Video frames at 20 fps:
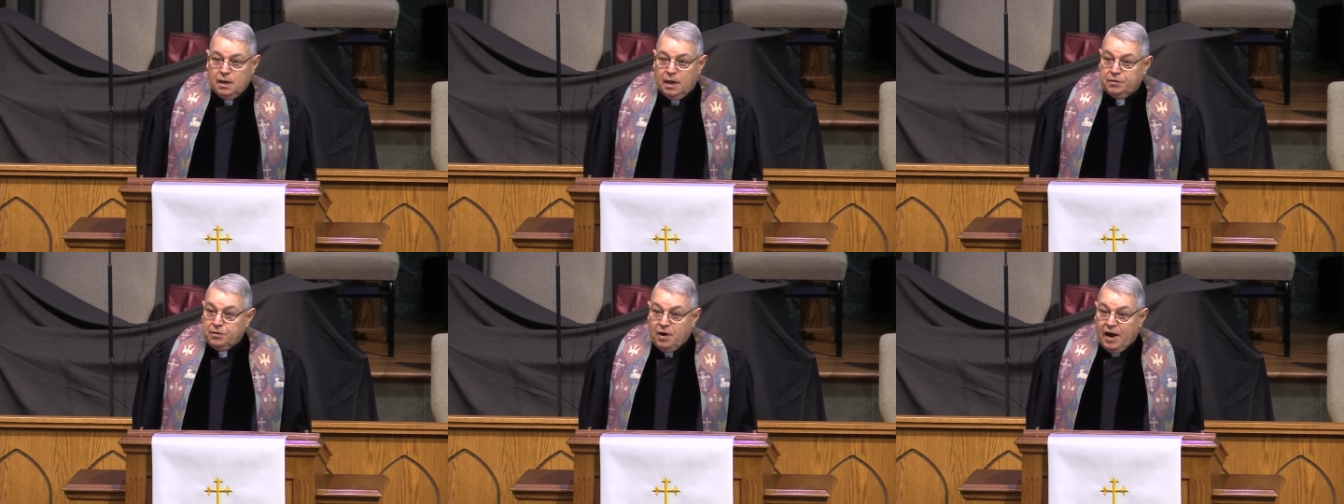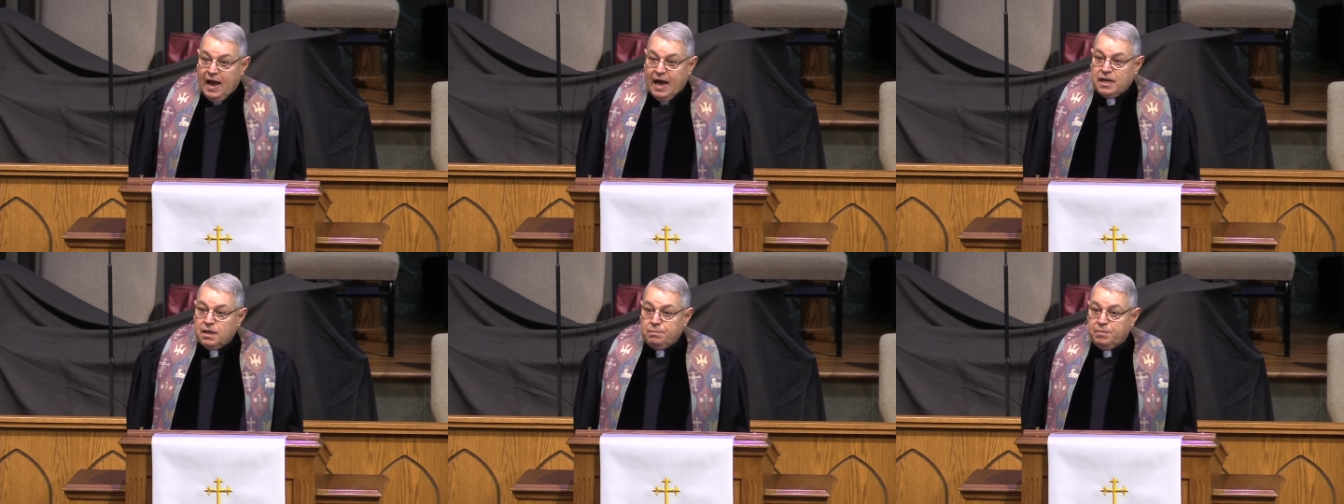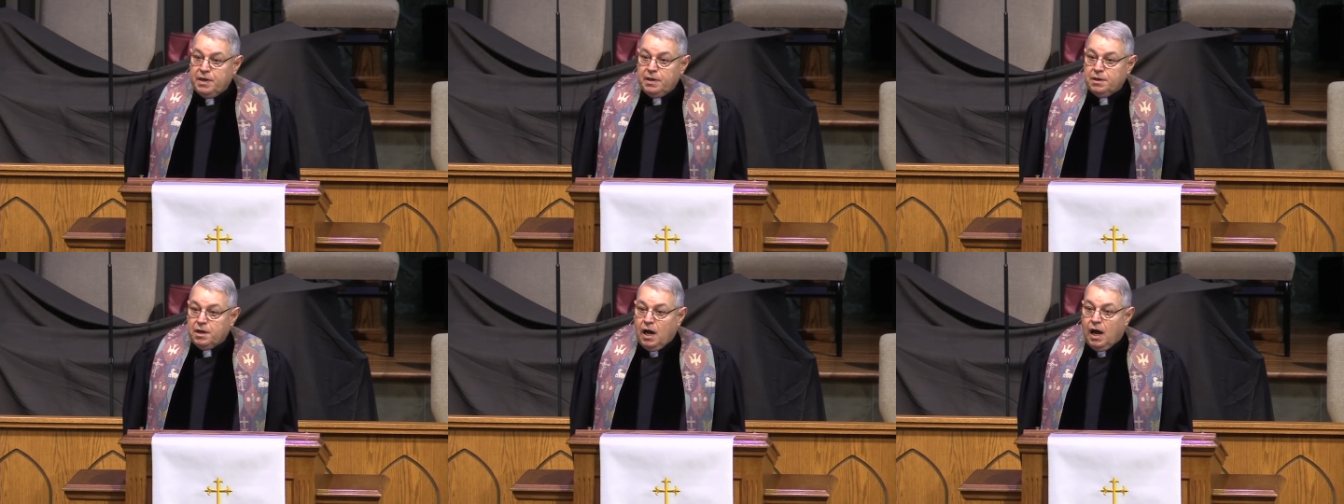And there
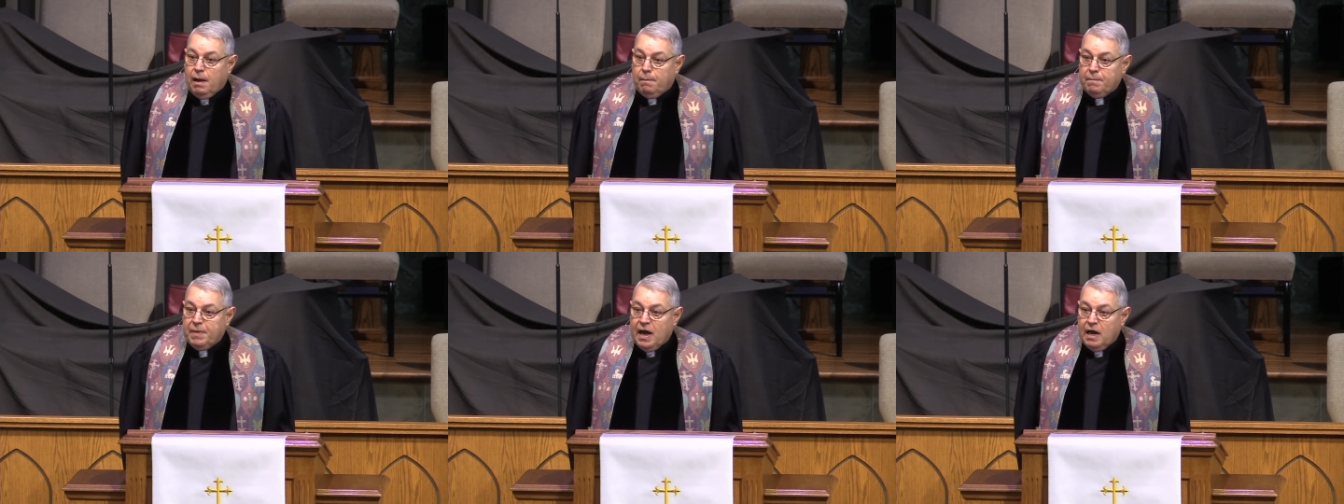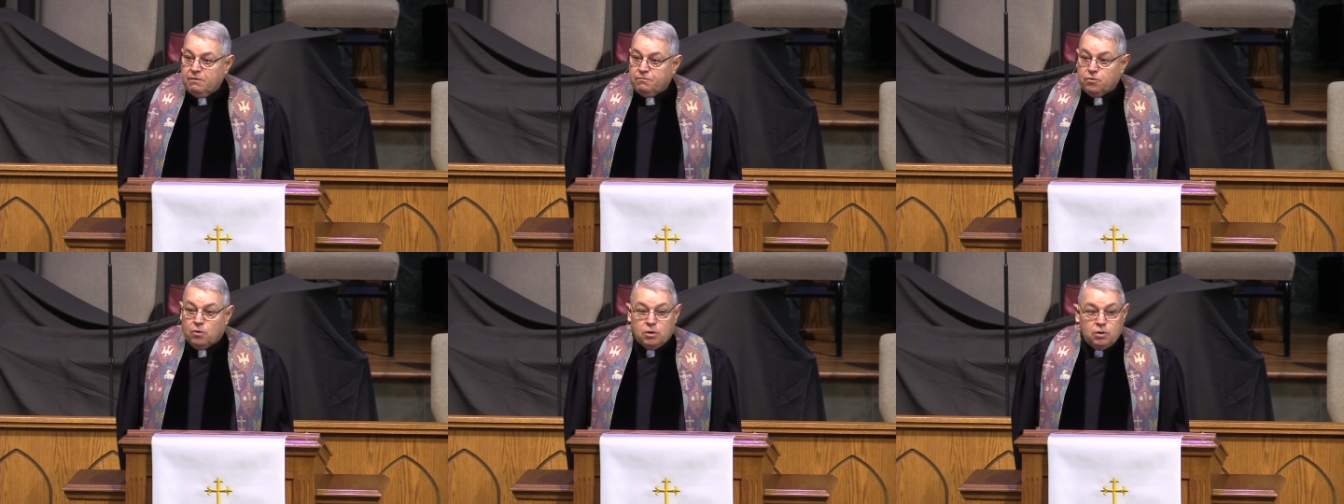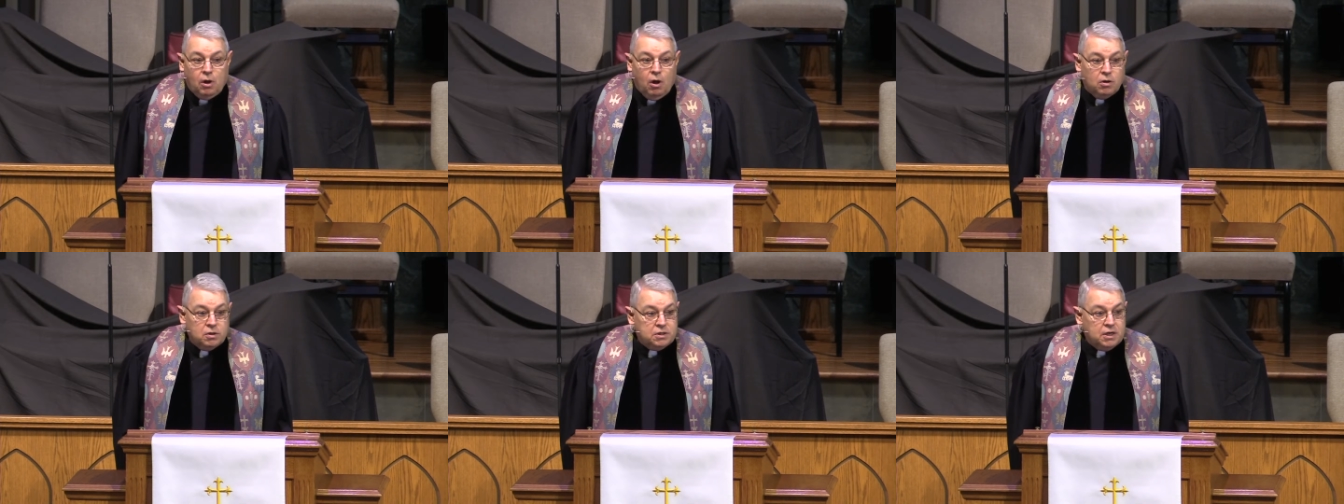hadn't been combat for
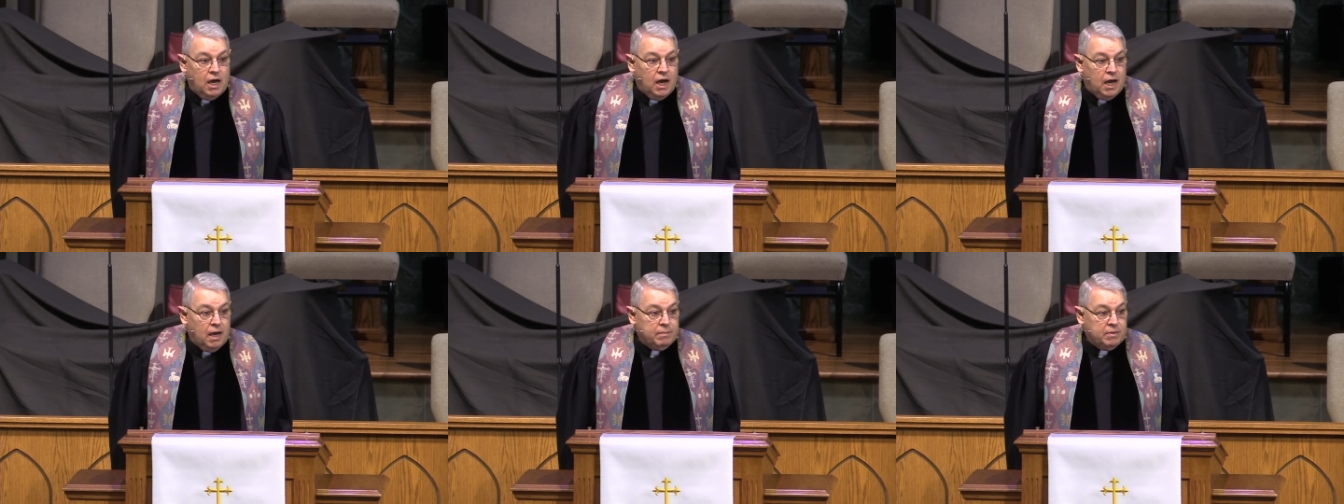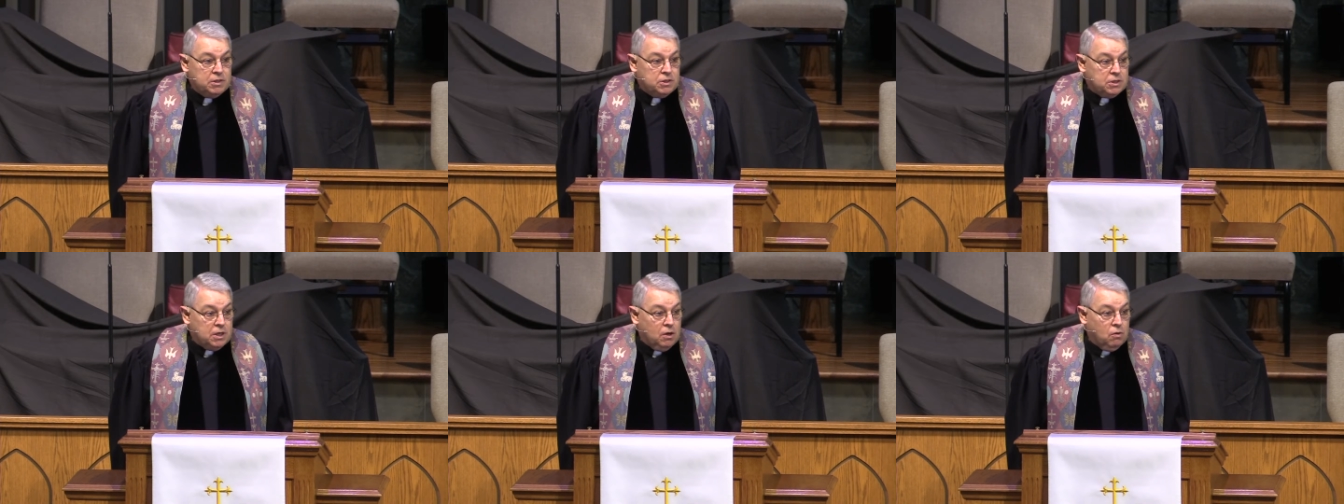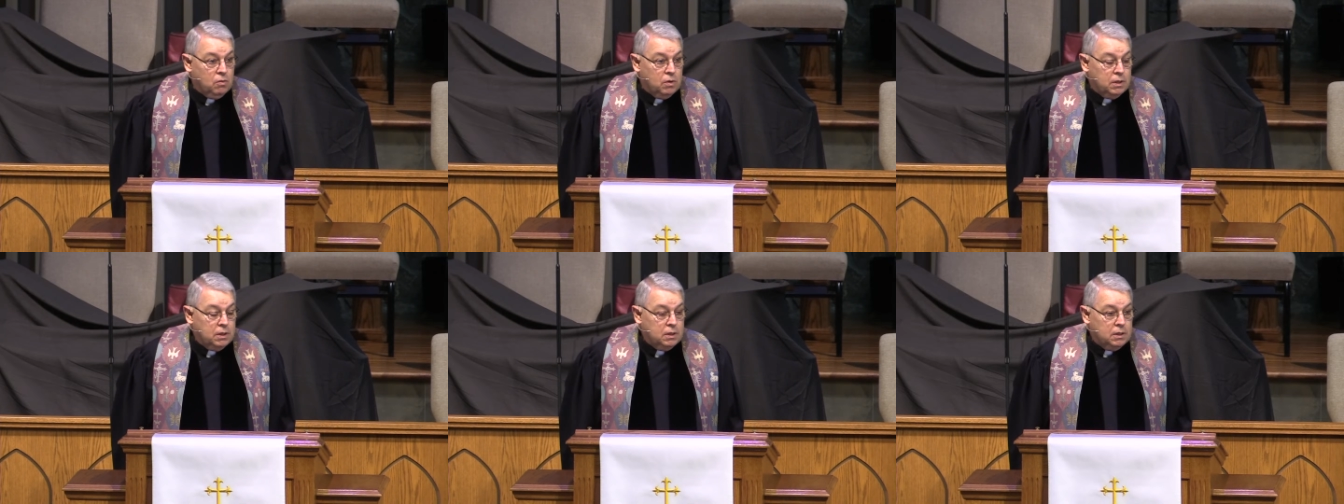a long time, and
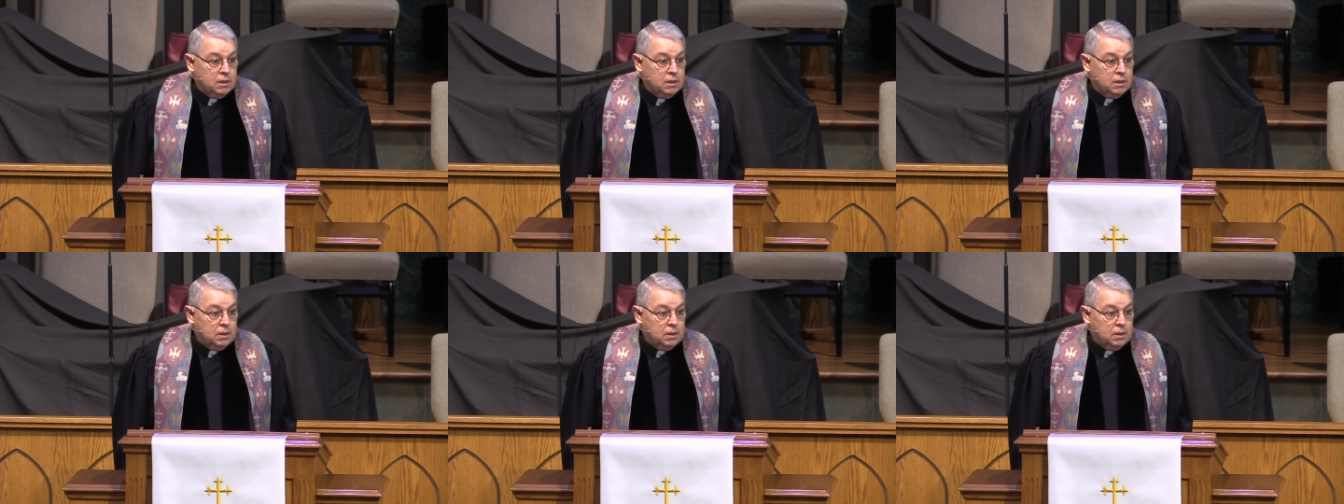so